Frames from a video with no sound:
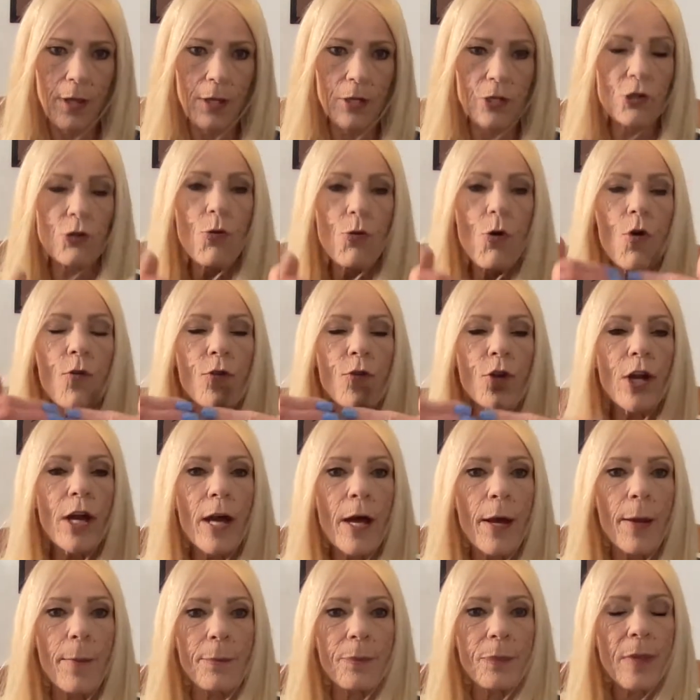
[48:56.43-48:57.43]
to
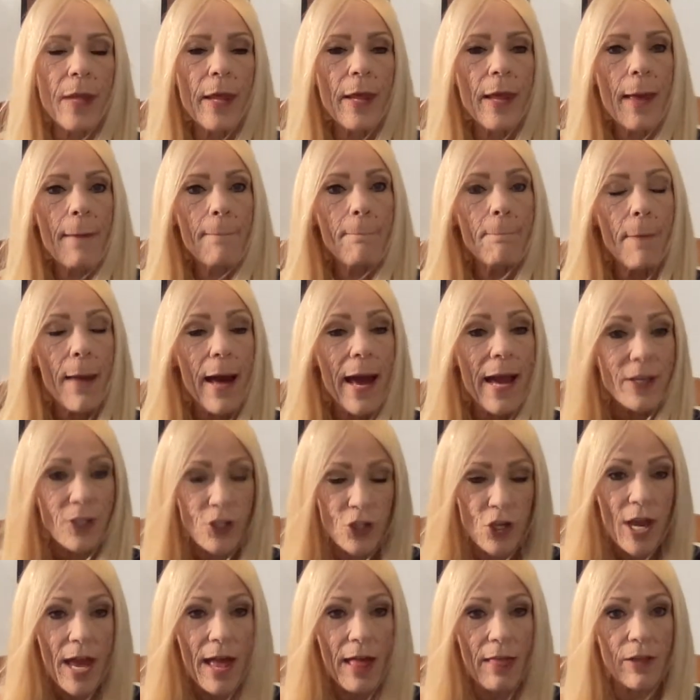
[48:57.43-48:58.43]
overcome. My
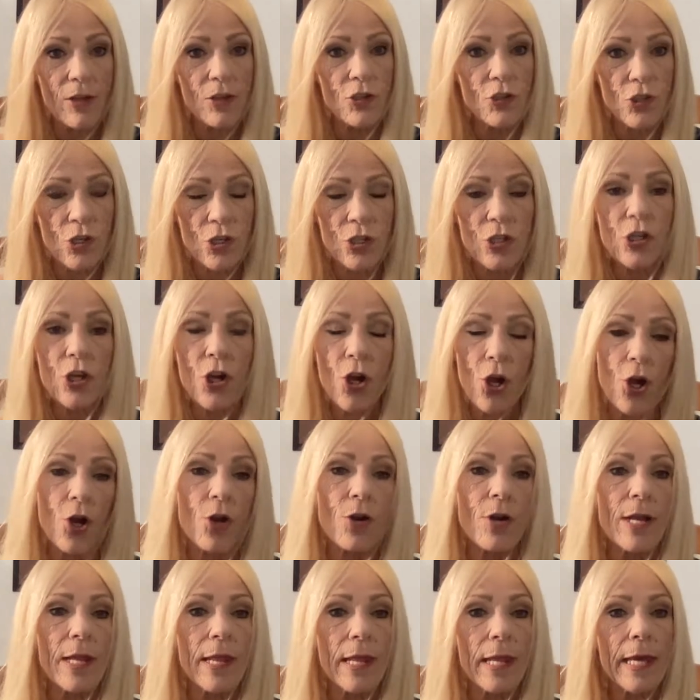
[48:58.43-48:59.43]
challenges
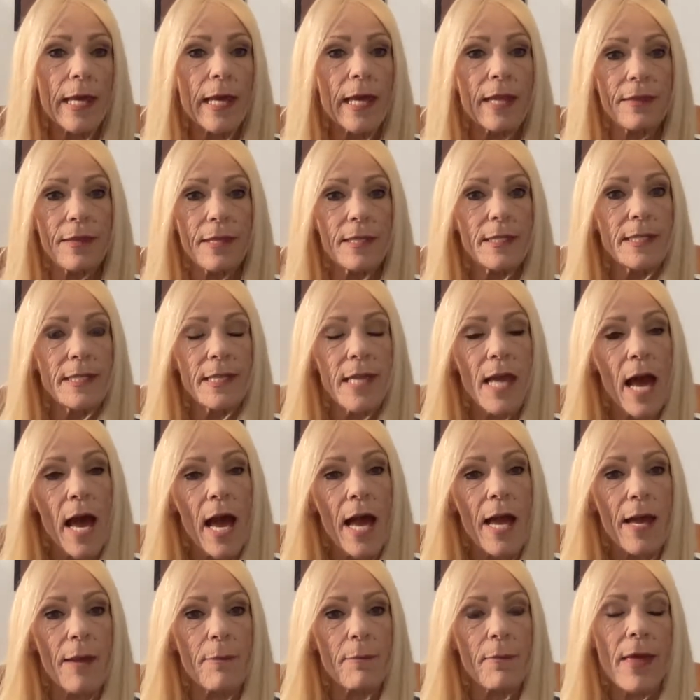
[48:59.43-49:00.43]
currently at this
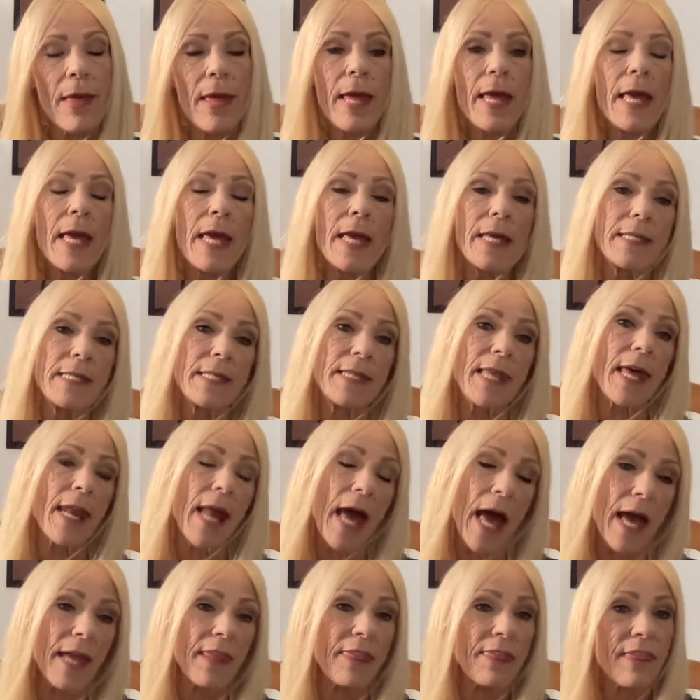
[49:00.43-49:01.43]
time is that
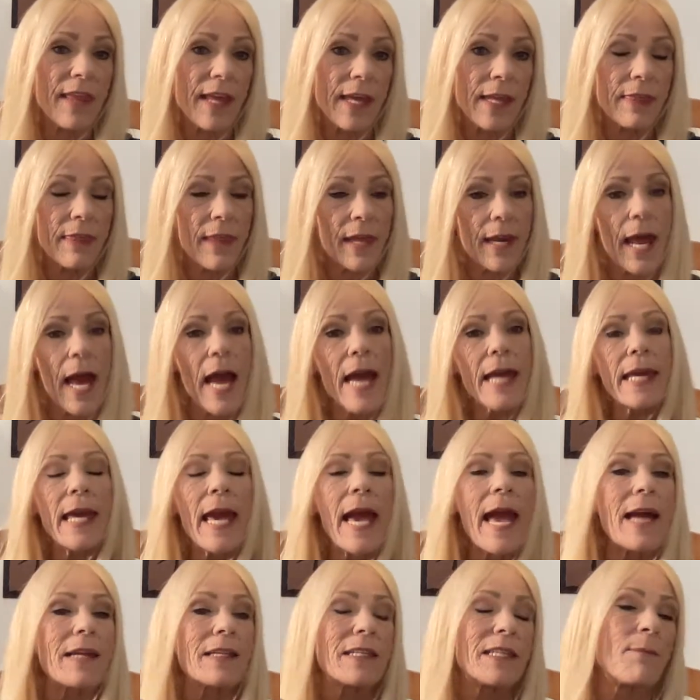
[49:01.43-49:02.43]
I think that I
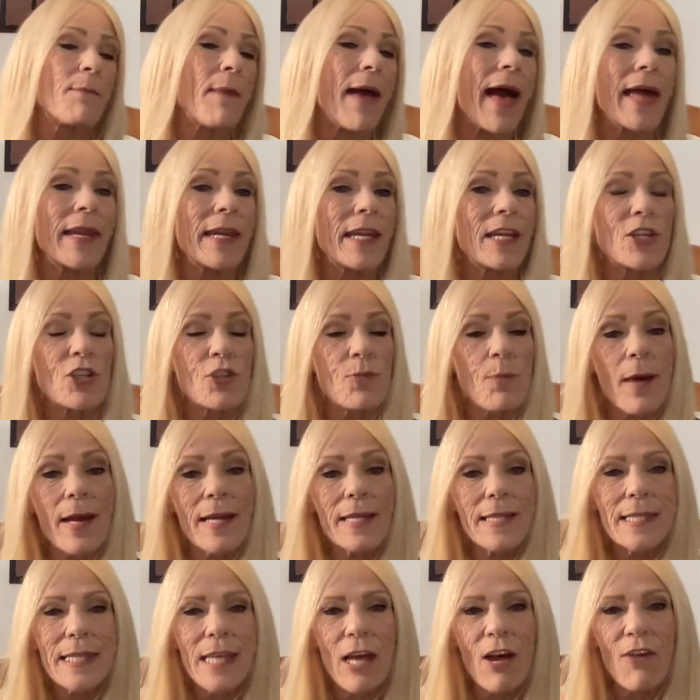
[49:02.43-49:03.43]
can't manage
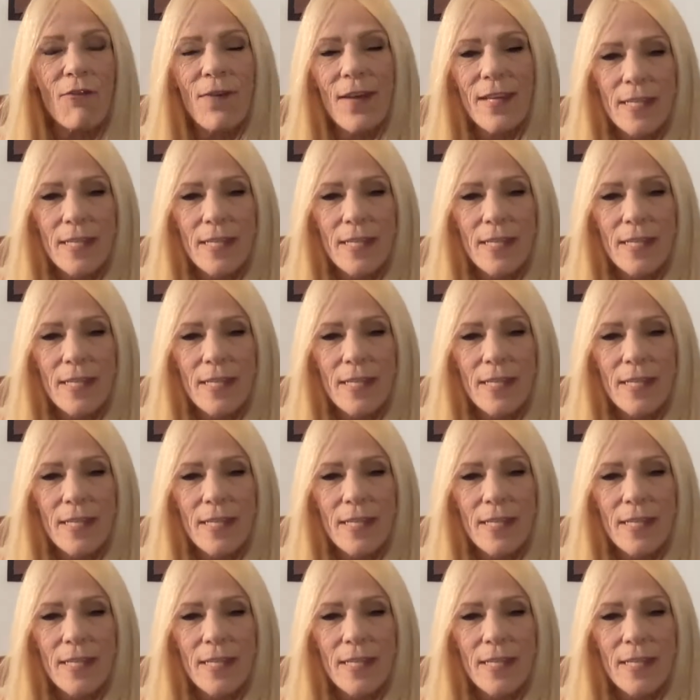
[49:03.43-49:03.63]
myself